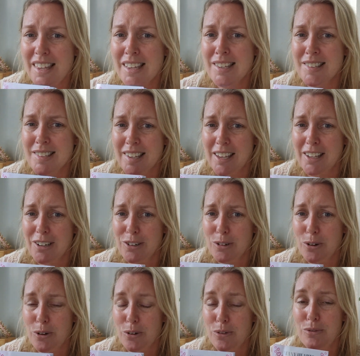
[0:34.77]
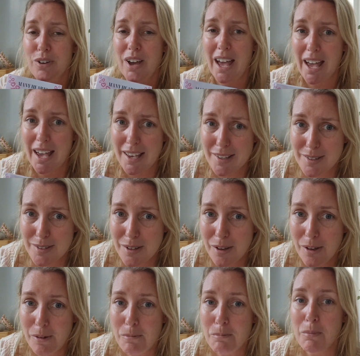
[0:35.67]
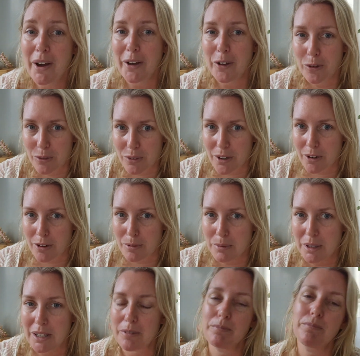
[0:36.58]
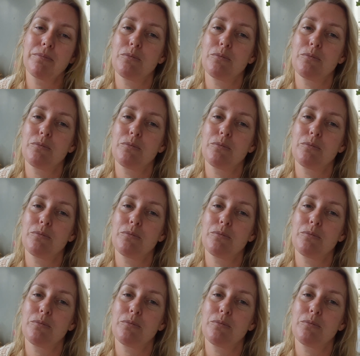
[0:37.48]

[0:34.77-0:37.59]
started off as my own therapy.